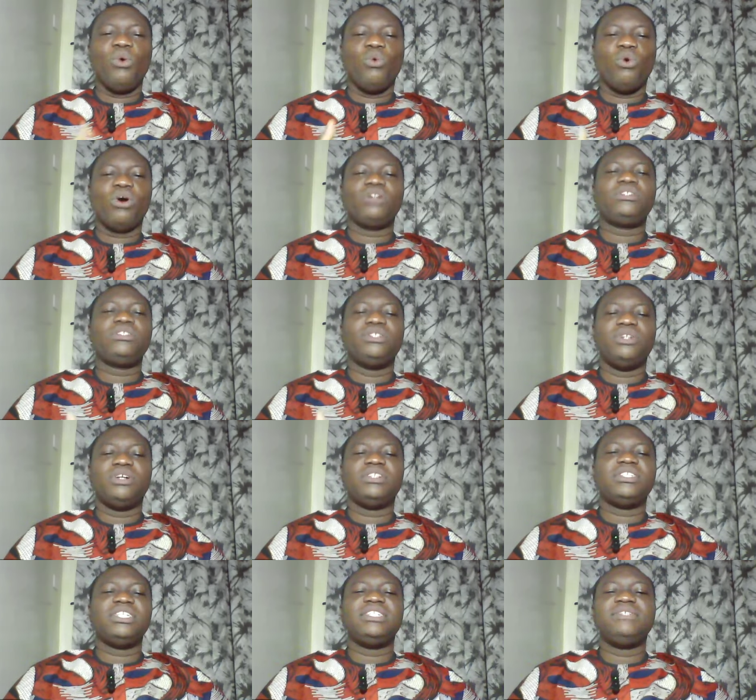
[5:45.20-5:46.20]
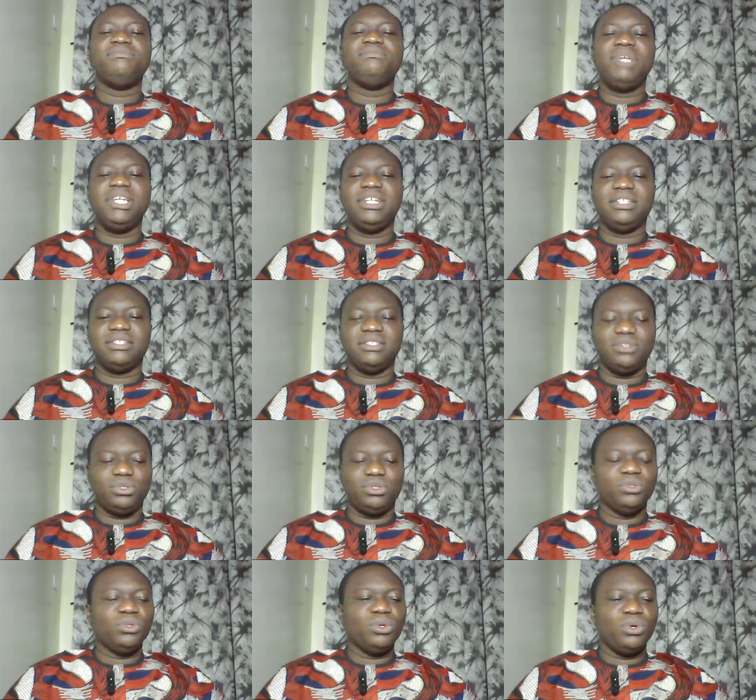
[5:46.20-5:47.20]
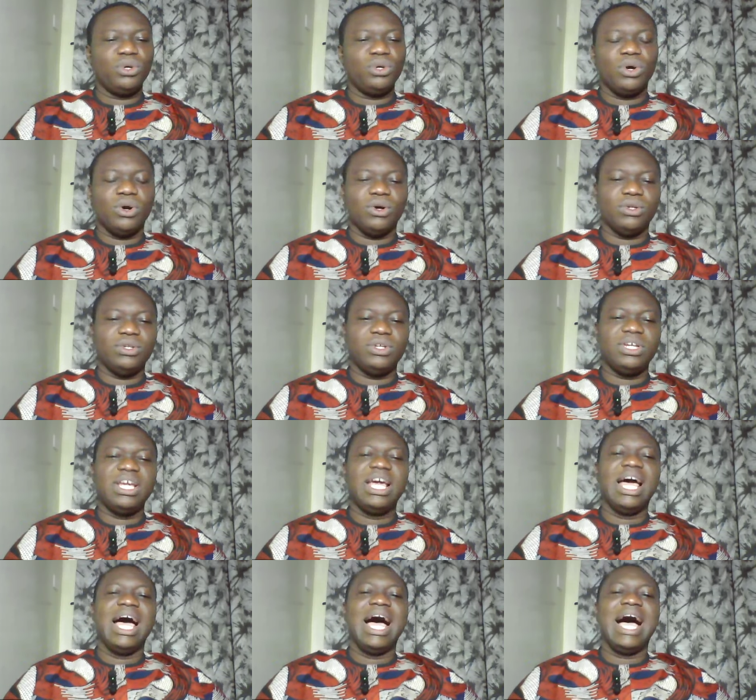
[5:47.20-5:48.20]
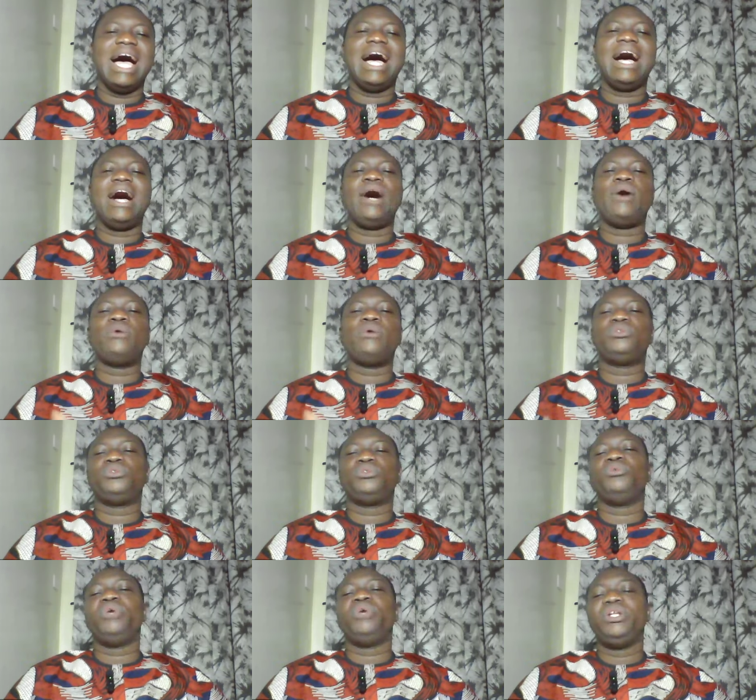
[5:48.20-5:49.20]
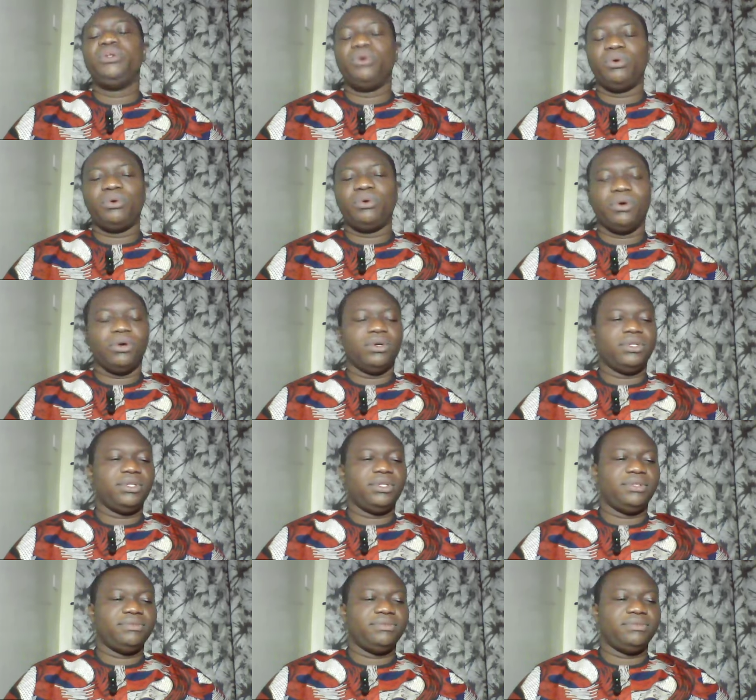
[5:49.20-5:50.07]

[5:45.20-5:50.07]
What does it mean to know God? How do we know God?